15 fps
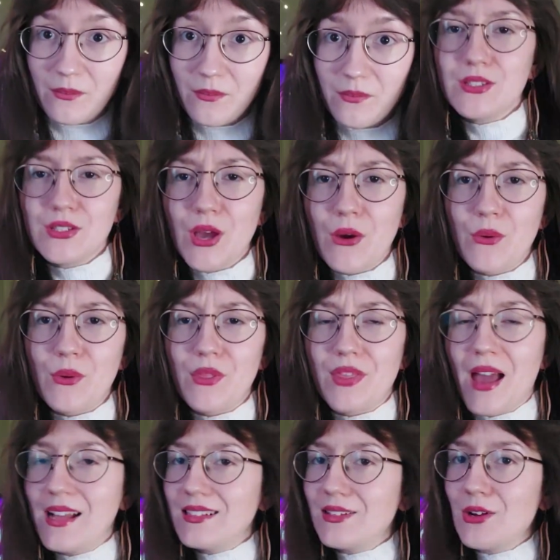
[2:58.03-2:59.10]
So
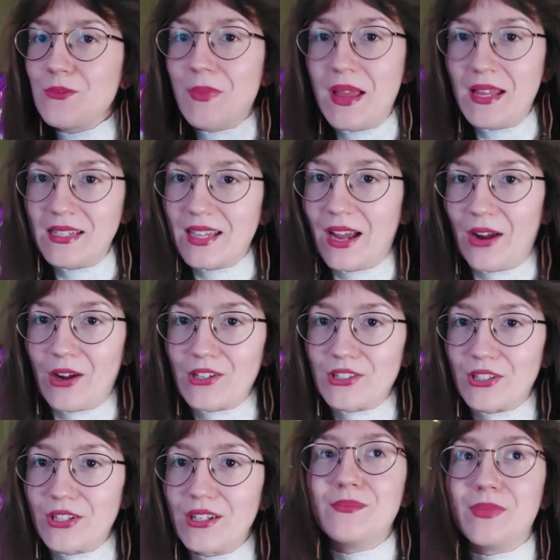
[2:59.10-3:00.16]
that's our main character.